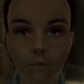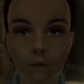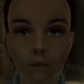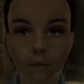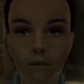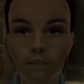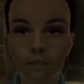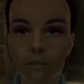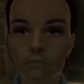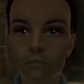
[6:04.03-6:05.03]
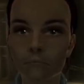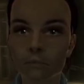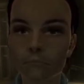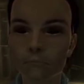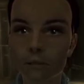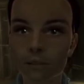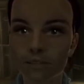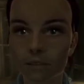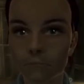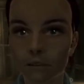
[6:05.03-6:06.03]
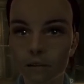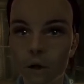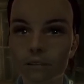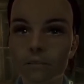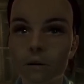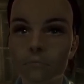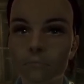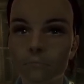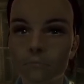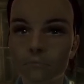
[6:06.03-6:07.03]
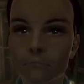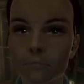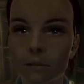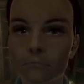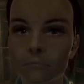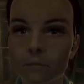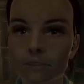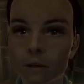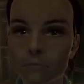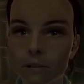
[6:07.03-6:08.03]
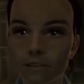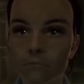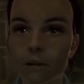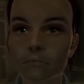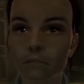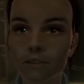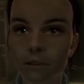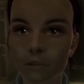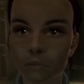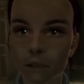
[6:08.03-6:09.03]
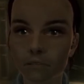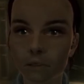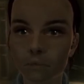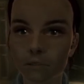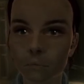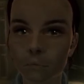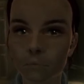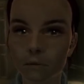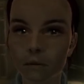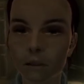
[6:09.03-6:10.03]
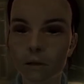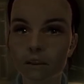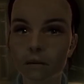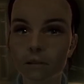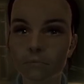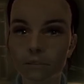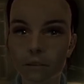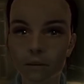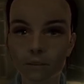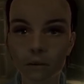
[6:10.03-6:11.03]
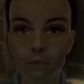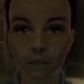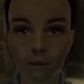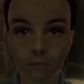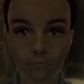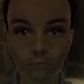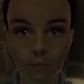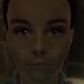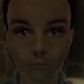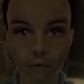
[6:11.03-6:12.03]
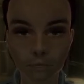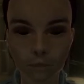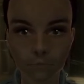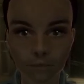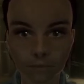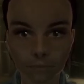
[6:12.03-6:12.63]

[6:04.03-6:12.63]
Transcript: And if you bring me back something to study, maybe I can make some modifications for you. Nothing like tinkering with a live mine, right?